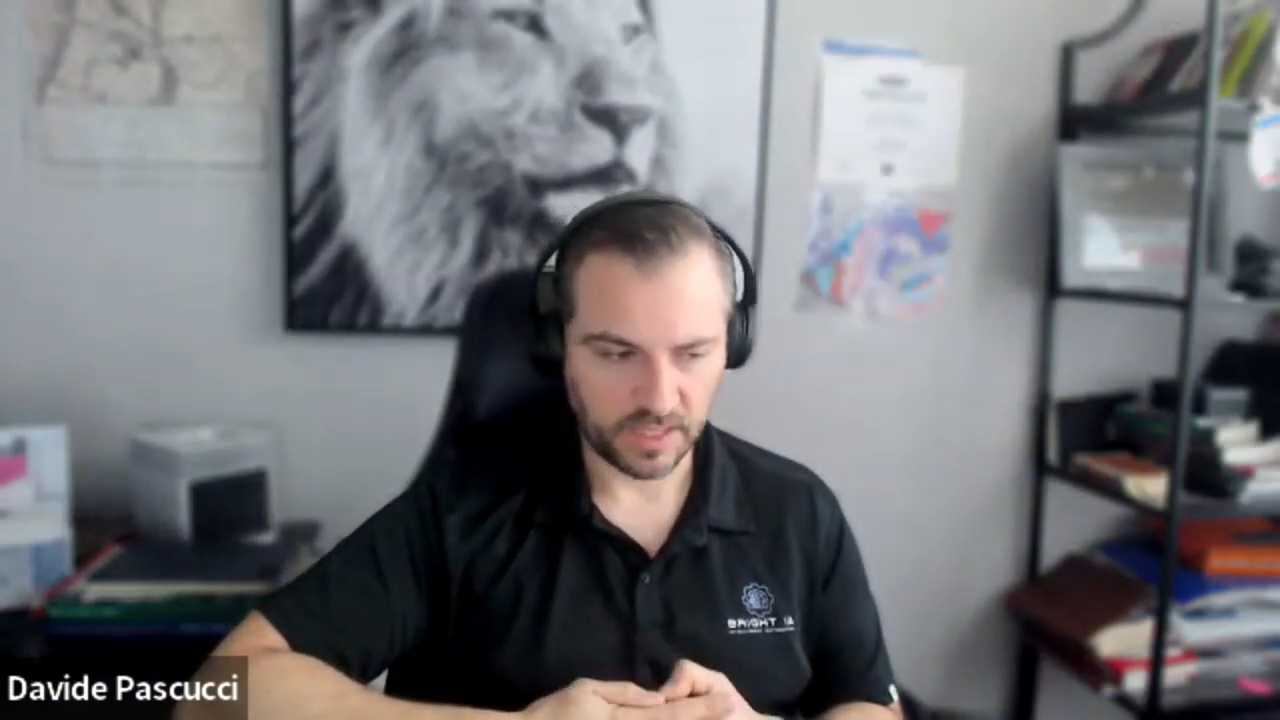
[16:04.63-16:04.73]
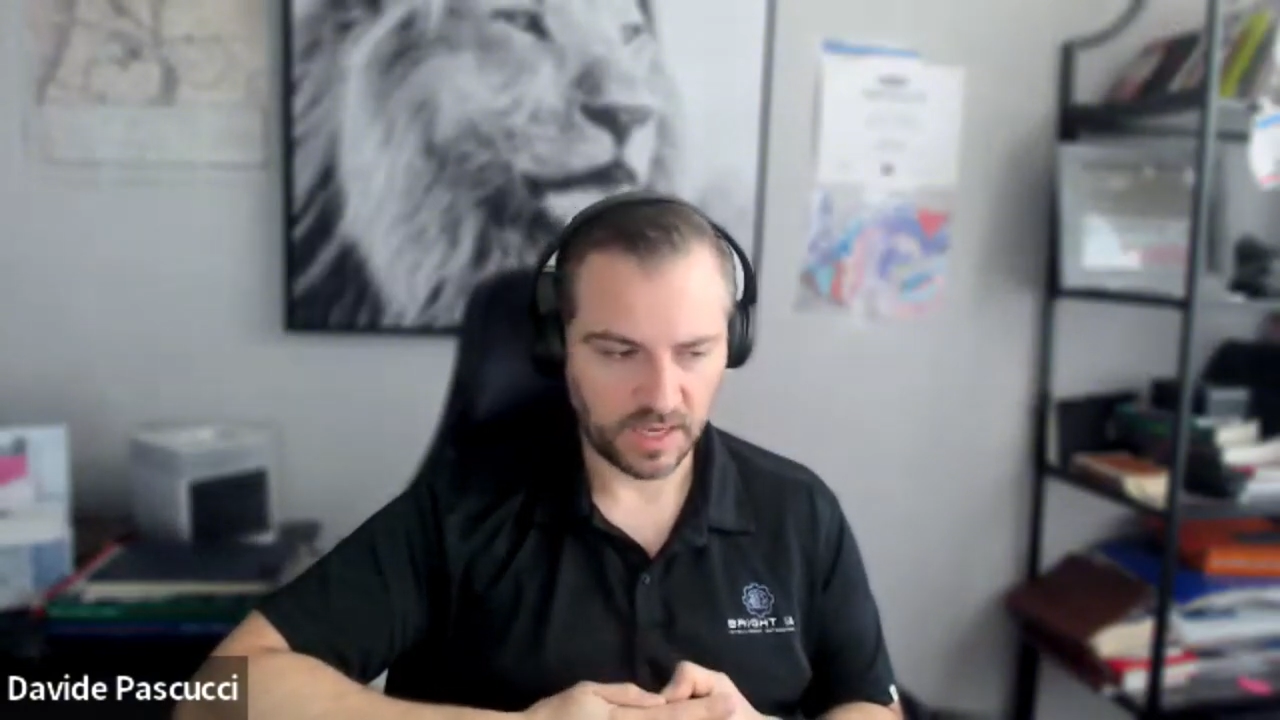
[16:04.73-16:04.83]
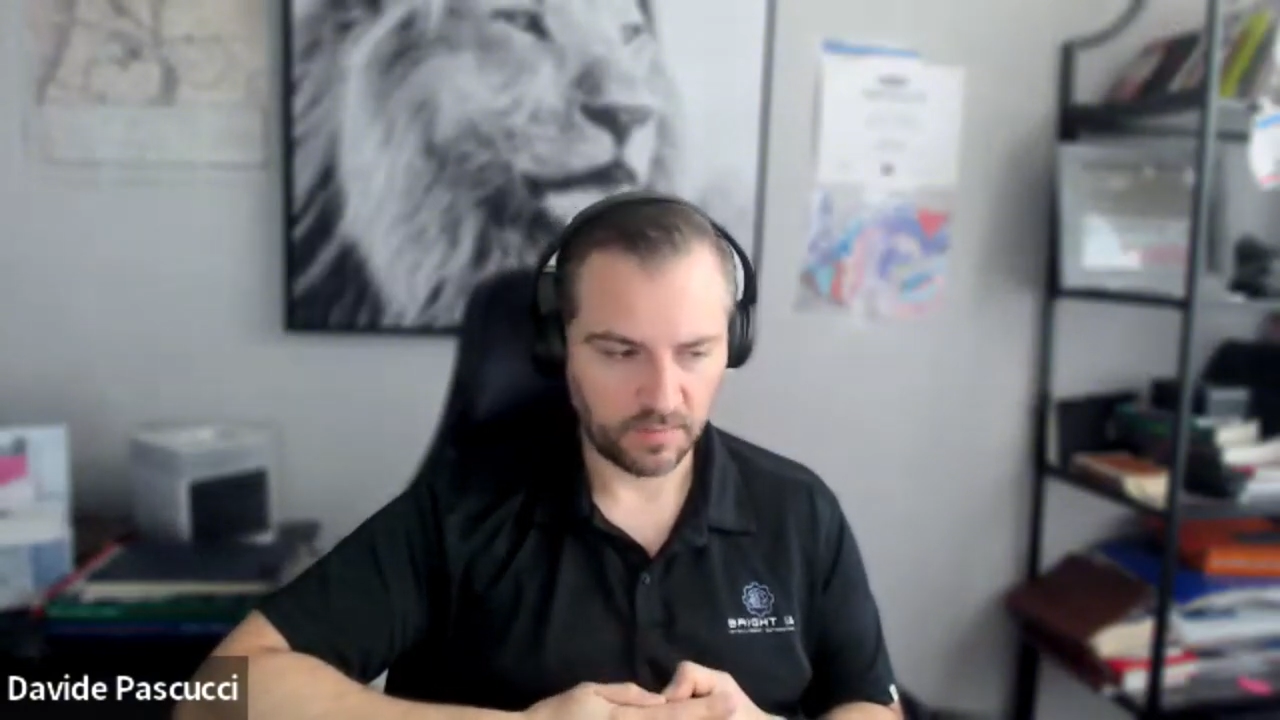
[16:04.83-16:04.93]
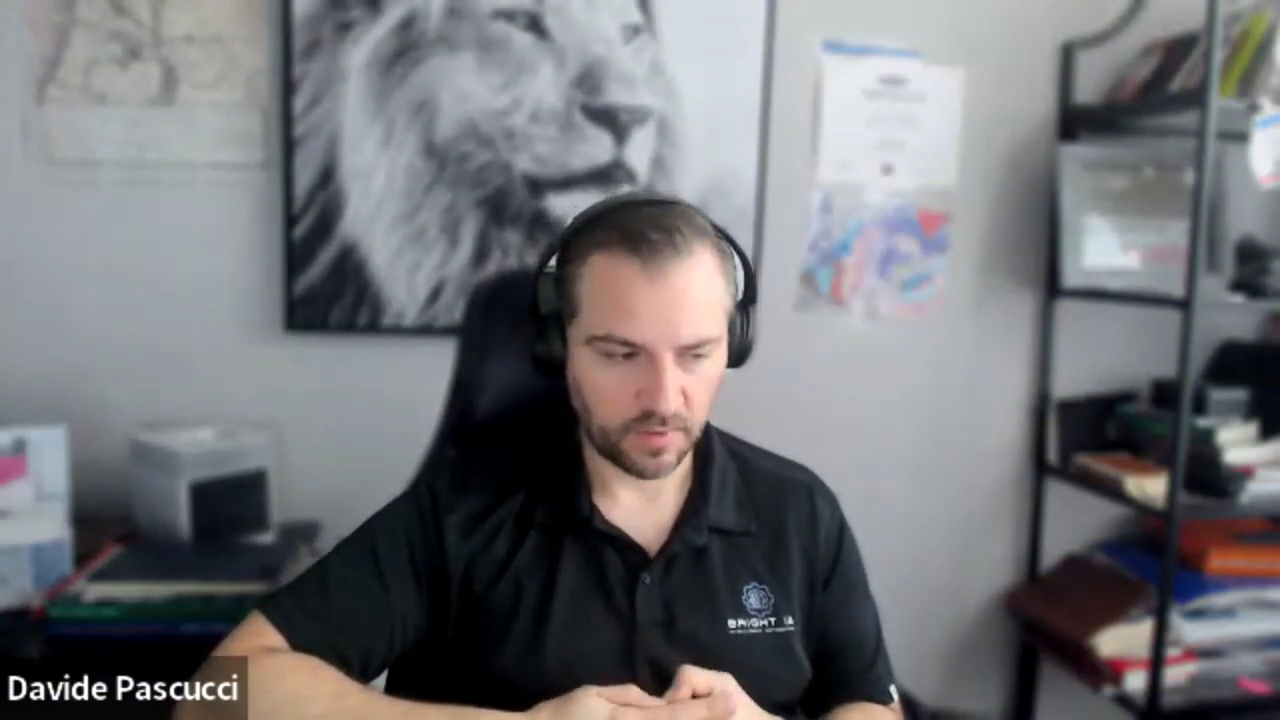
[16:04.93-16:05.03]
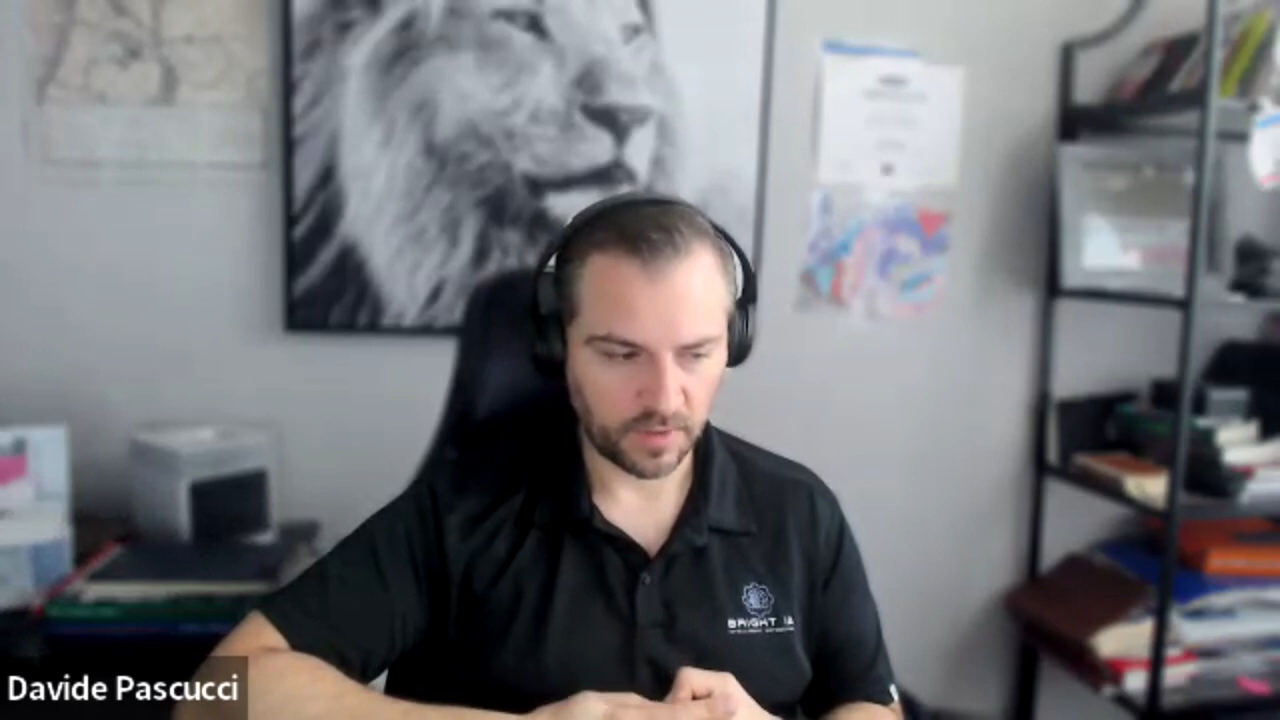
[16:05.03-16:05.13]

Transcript: in our